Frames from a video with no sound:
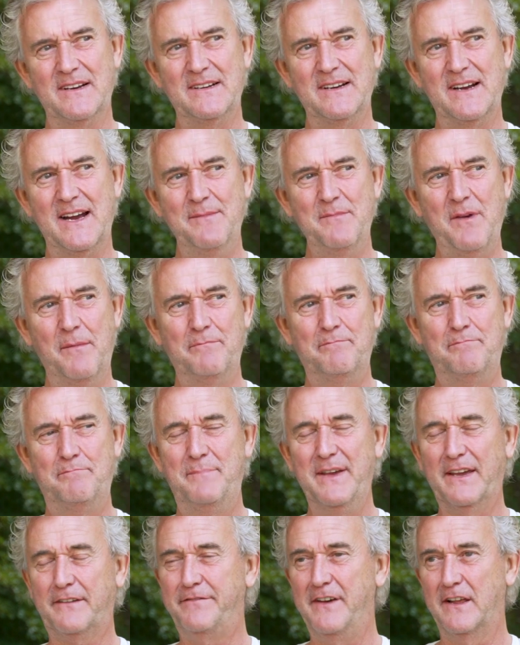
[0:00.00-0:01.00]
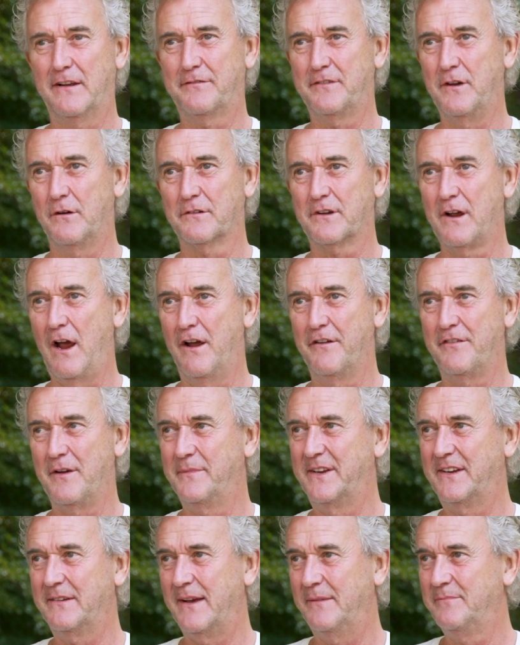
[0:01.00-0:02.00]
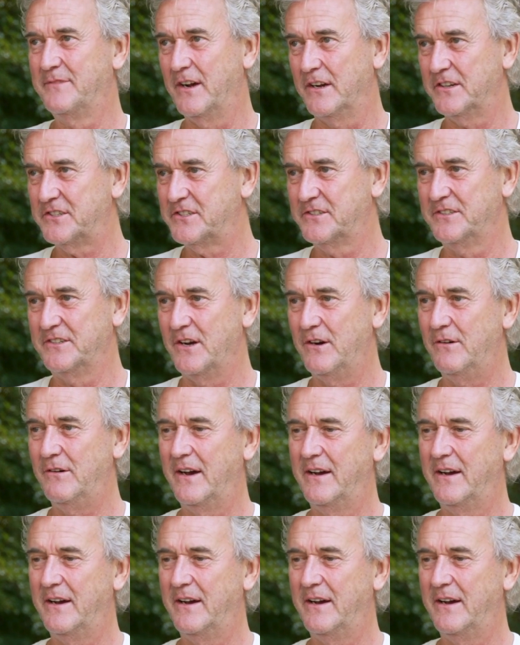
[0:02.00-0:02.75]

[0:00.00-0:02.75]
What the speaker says: I'm a big fan of Johan Cruyff. I mean, I'm Dutch, you know.